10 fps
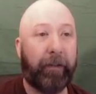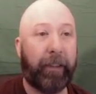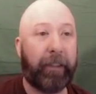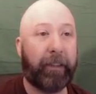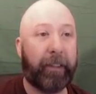
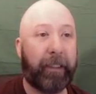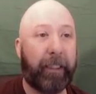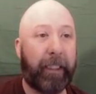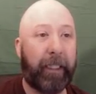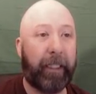Let's
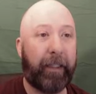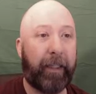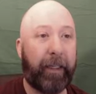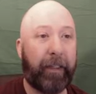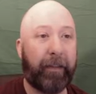see,
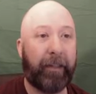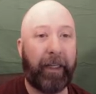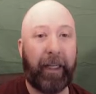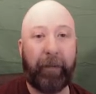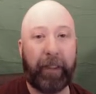anything else?
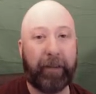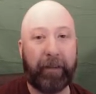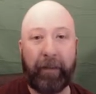Dynamics,